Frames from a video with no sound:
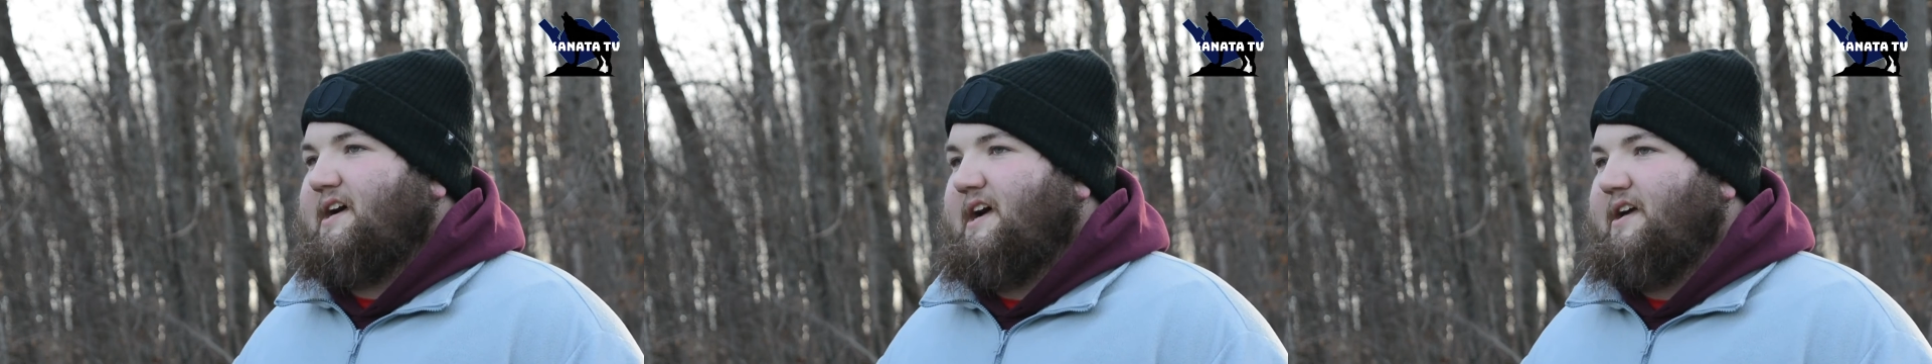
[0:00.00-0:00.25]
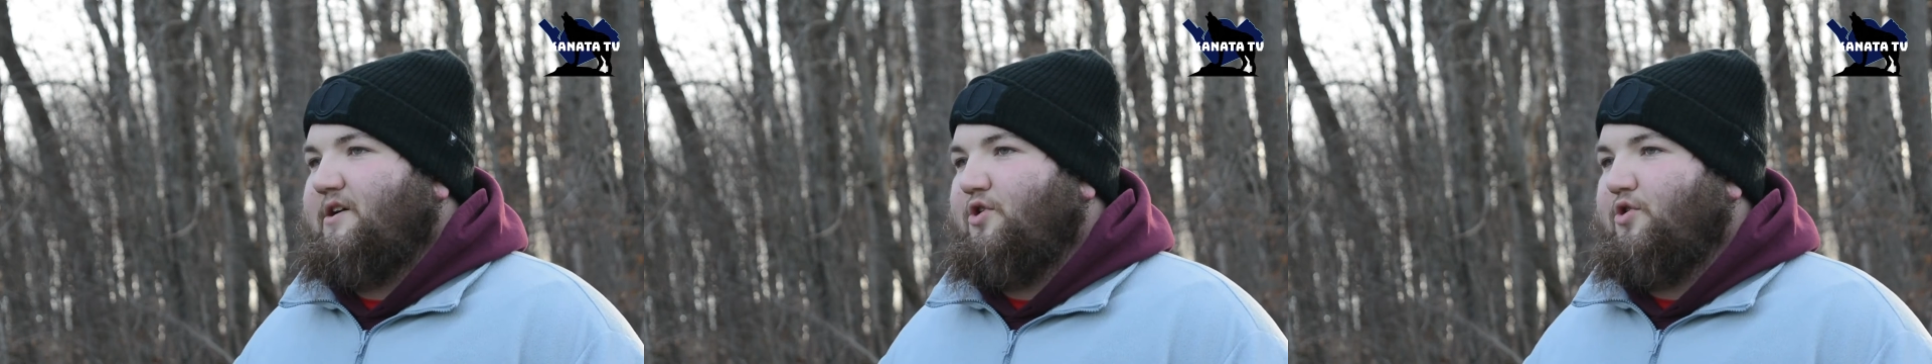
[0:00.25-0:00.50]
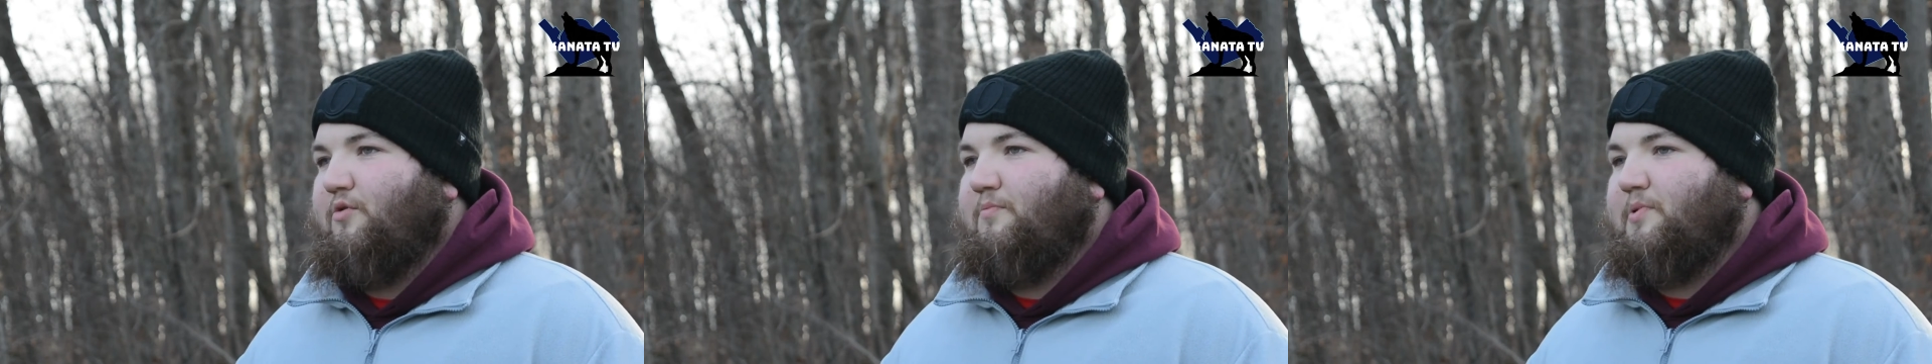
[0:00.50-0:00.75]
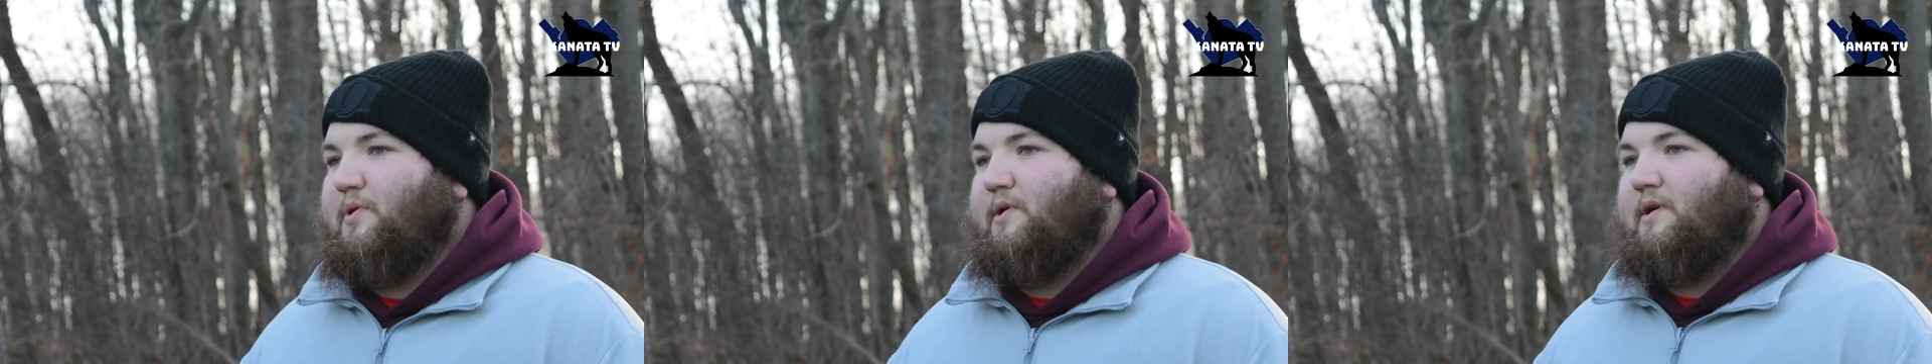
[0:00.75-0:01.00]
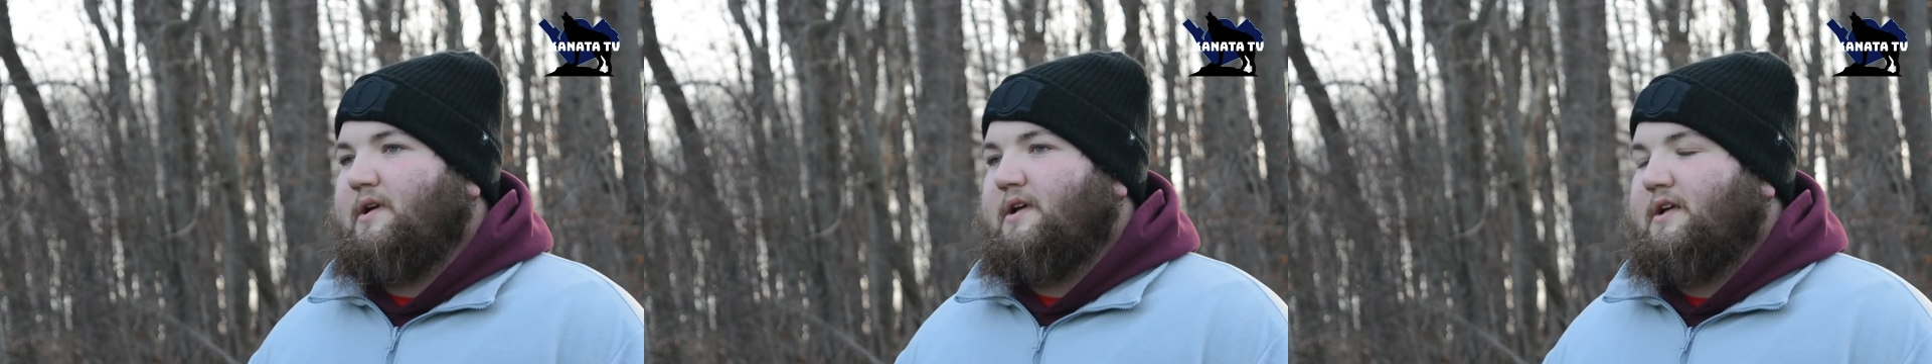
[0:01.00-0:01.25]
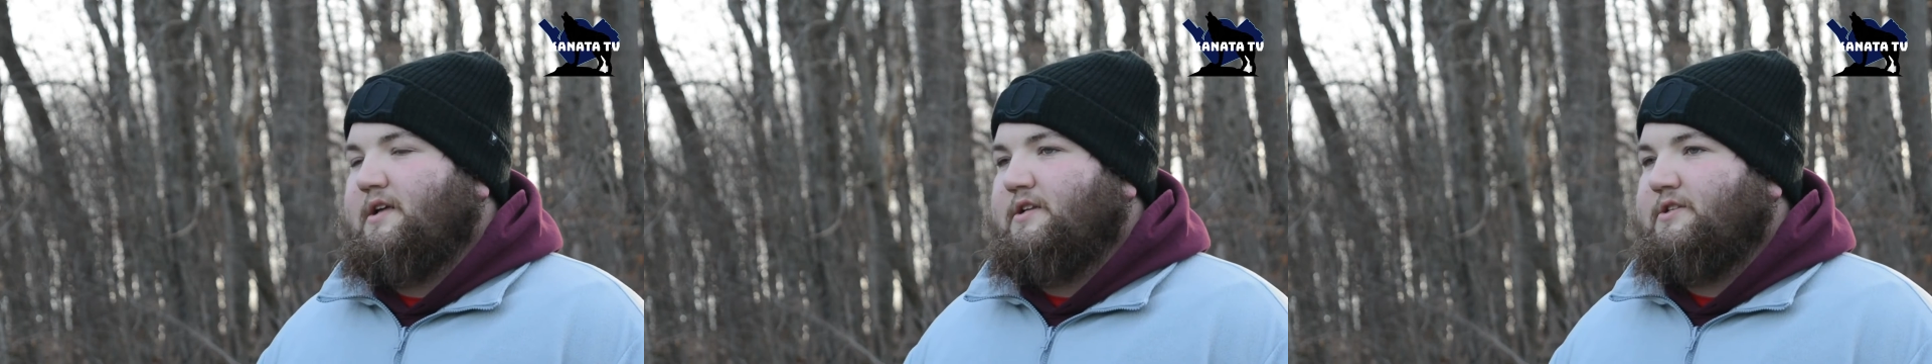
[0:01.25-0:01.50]
I hope
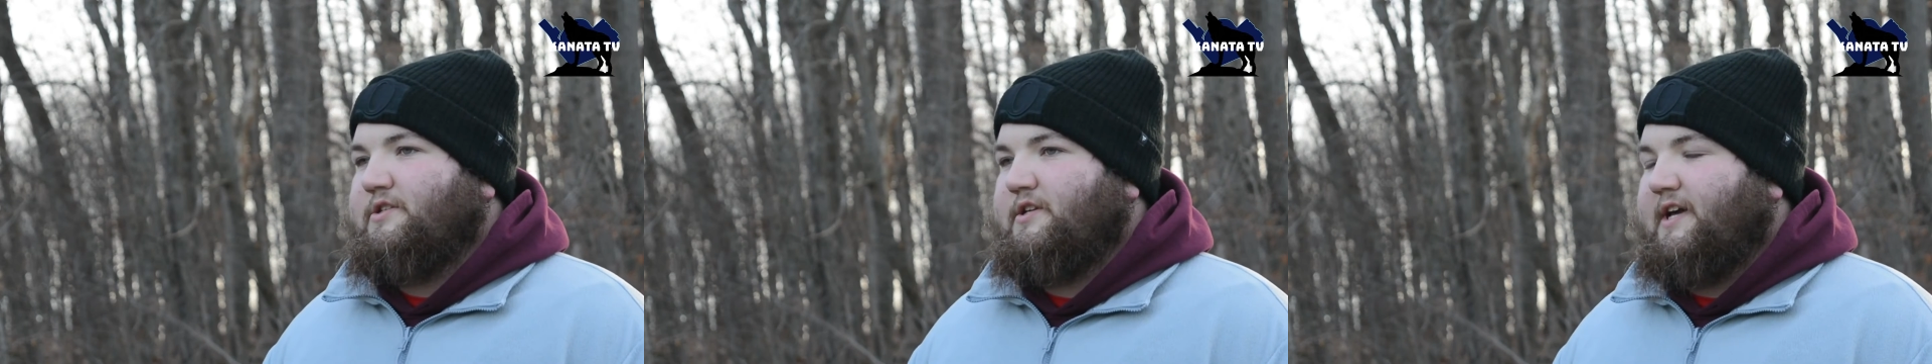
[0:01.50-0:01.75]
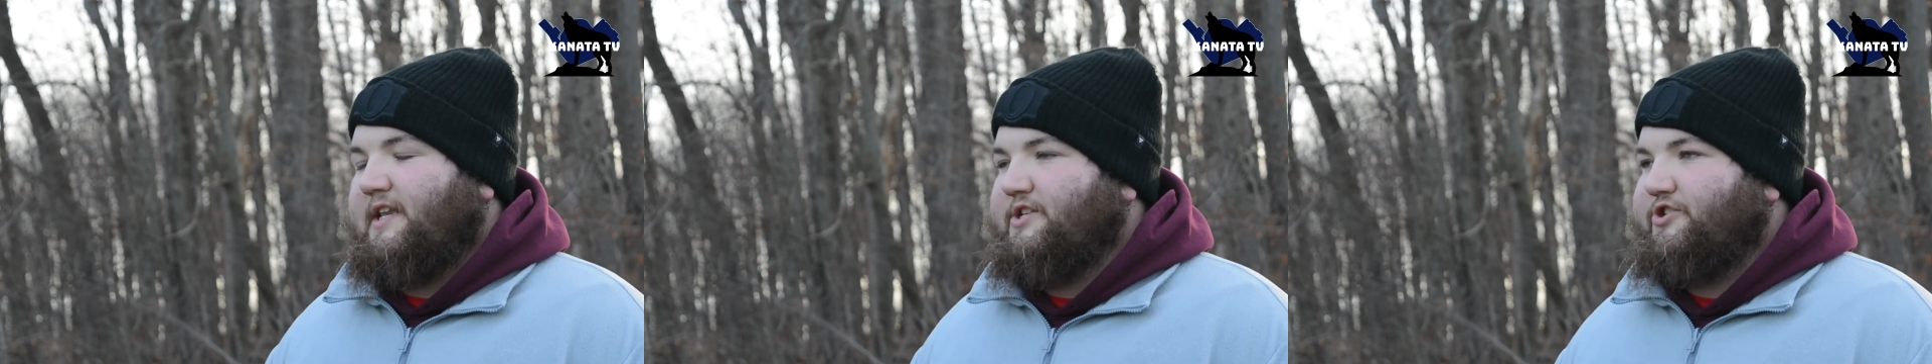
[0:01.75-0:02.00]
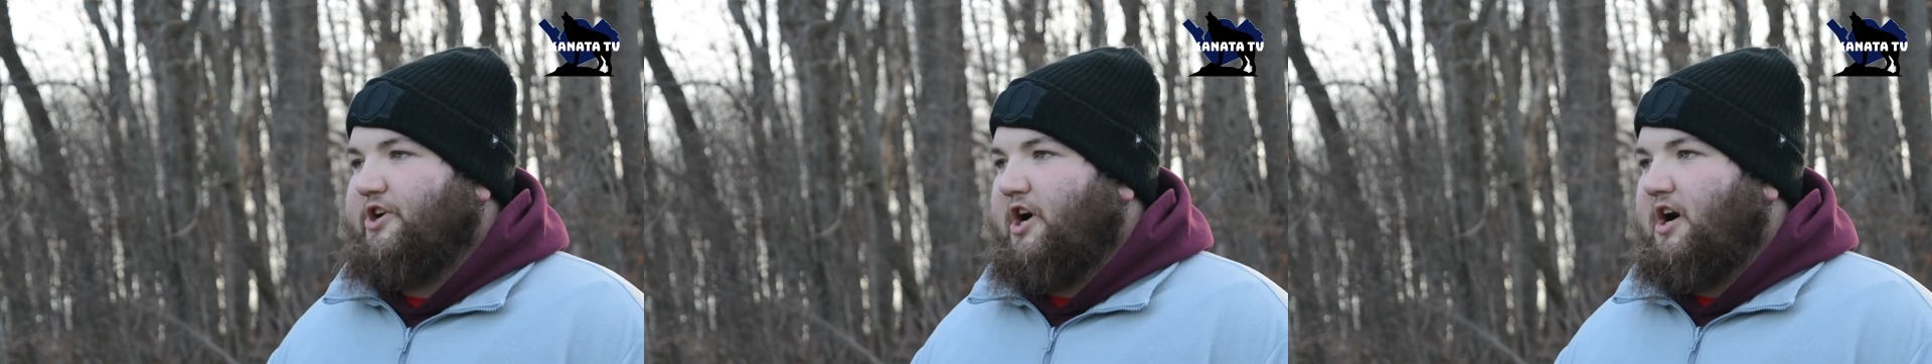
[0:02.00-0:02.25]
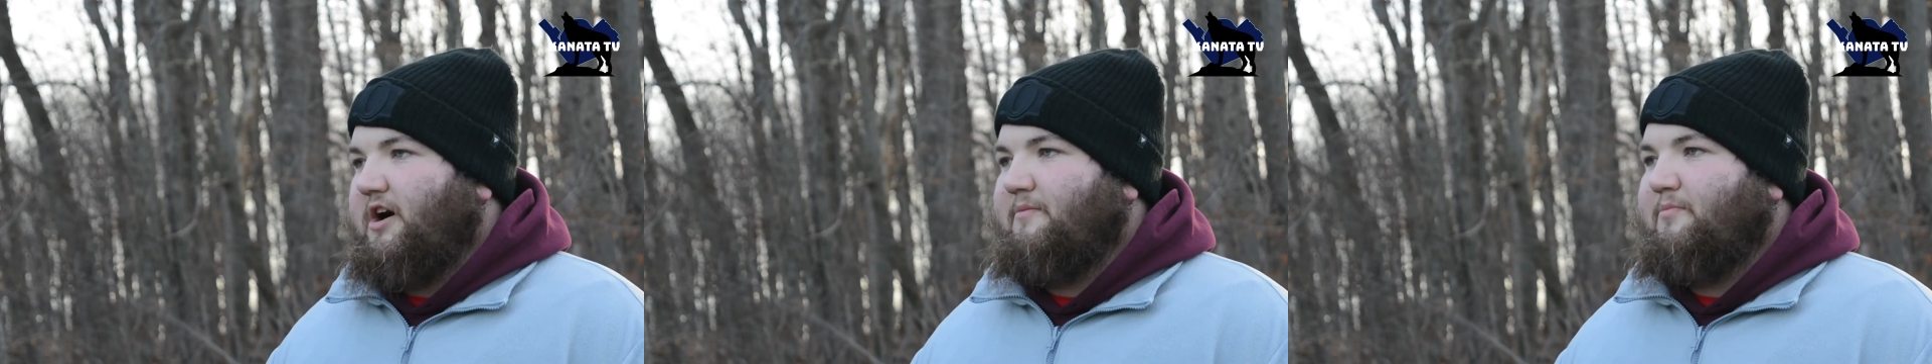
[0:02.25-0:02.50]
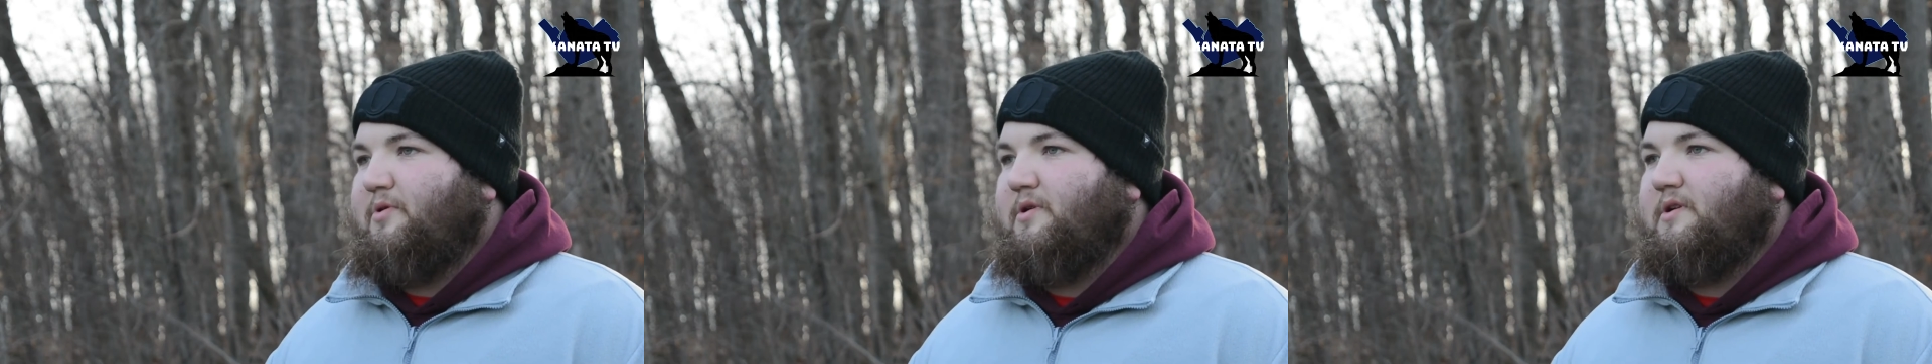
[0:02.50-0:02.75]
to get a job